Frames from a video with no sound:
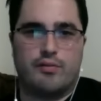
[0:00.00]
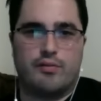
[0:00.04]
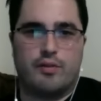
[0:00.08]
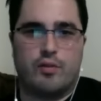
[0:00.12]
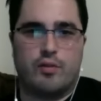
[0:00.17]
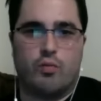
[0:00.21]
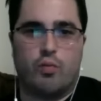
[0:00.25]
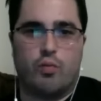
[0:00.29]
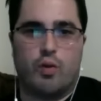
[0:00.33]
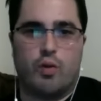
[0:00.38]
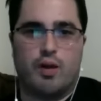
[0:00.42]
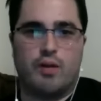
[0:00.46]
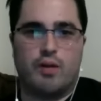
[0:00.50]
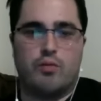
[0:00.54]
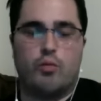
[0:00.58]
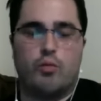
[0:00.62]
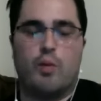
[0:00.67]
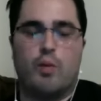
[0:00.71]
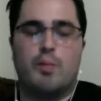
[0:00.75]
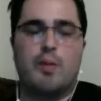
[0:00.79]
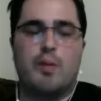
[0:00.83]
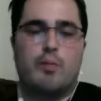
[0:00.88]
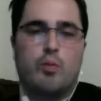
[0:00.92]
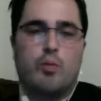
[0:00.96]
of what what
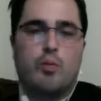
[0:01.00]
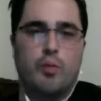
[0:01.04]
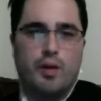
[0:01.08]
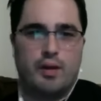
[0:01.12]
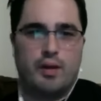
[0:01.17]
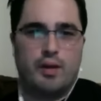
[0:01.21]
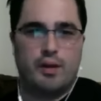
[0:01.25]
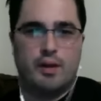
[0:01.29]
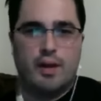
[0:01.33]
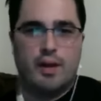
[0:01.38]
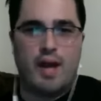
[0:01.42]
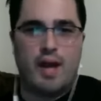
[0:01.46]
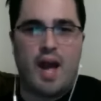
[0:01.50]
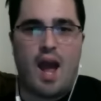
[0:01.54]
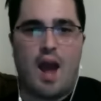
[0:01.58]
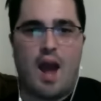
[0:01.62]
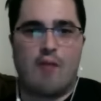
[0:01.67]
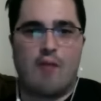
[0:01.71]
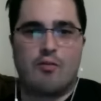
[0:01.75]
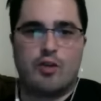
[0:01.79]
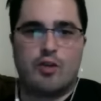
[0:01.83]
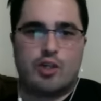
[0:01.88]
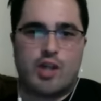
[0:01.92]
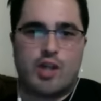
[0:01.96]
people would
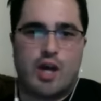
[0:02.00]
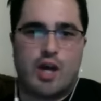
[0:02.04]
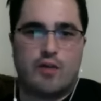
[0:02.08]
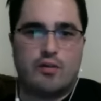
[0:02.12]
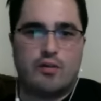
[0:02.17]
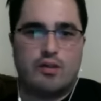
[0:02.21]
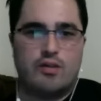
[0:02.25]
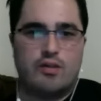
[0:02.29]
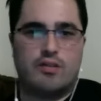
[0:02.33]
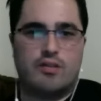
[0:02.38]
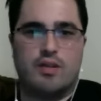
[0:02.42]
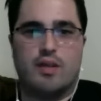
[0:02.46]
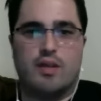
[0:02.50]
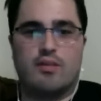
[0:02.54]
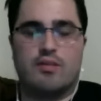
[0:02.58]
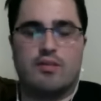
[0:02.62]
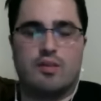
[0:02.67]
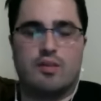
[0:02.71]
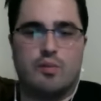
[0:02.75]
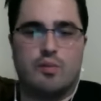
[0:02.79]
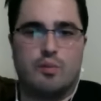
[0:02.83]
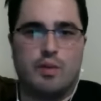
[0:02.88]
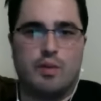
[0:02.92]
average out these sets to be.